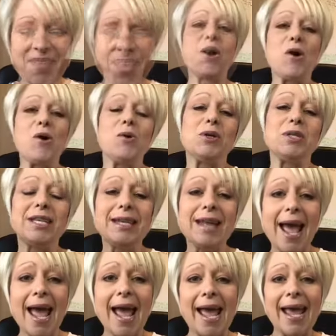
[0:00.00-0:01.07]
So,
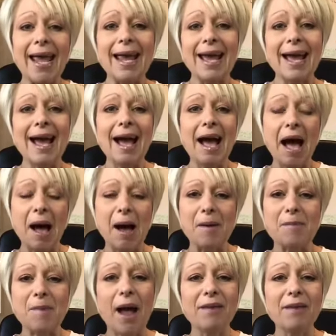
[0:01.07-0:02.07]
today um,